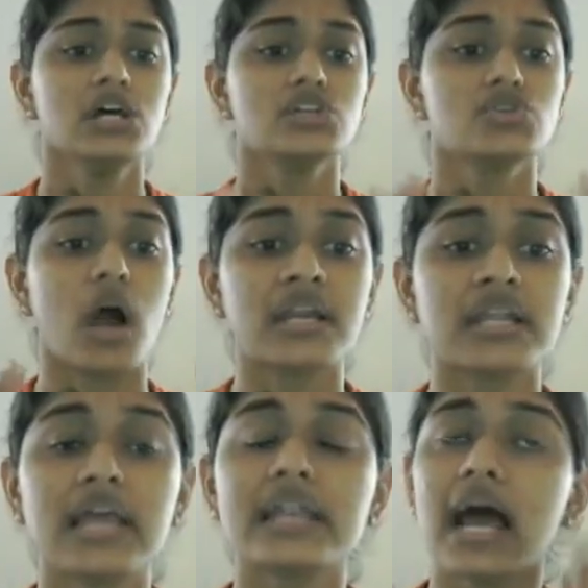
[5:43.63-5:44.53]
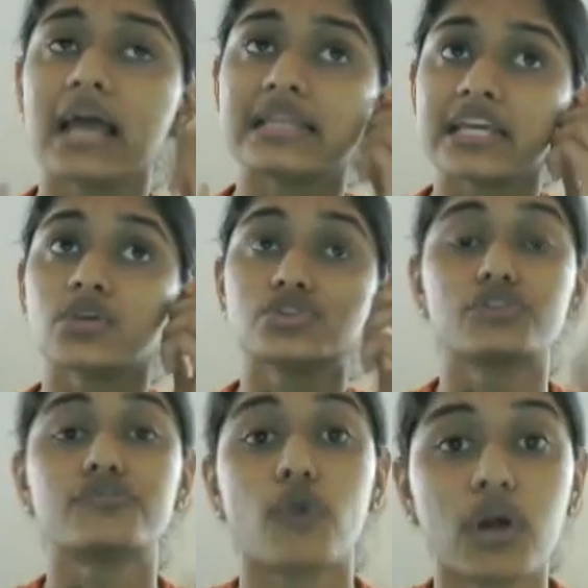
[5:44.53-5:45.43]
So under that, I think you should
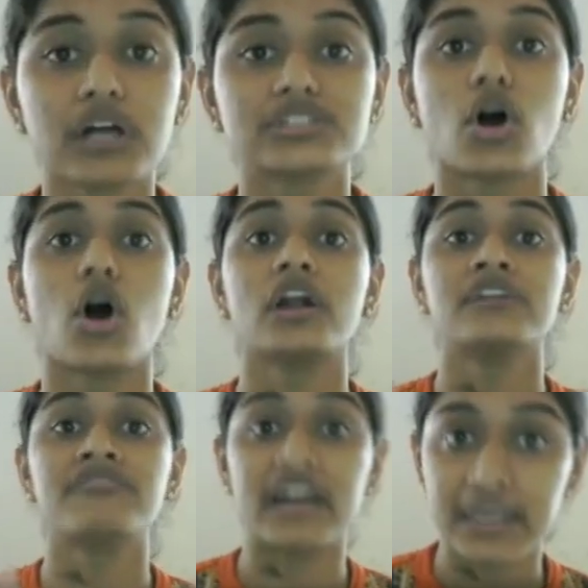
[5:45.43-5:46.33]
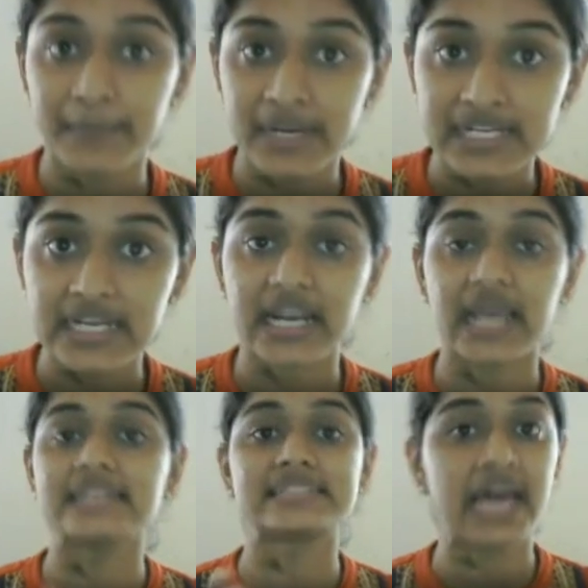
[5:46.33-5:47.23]
focus on fundamental
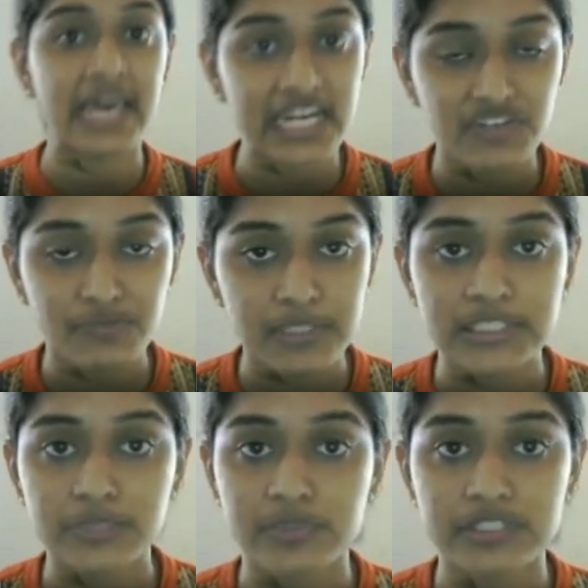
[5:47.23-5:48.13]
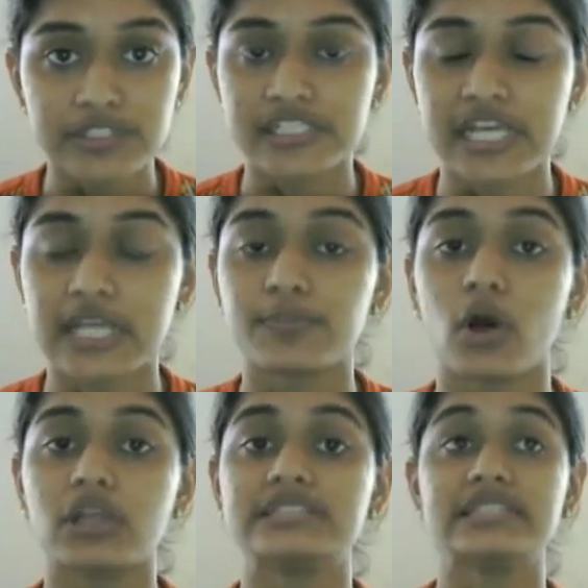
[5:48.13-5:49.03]
rights, directive principles of state
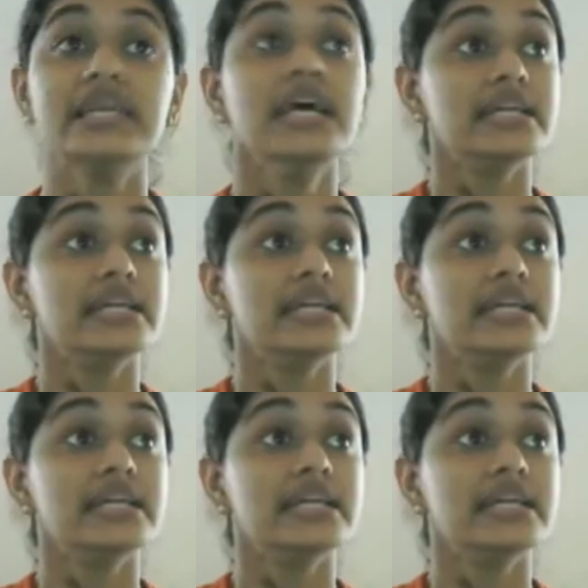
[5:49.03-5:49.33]
policy,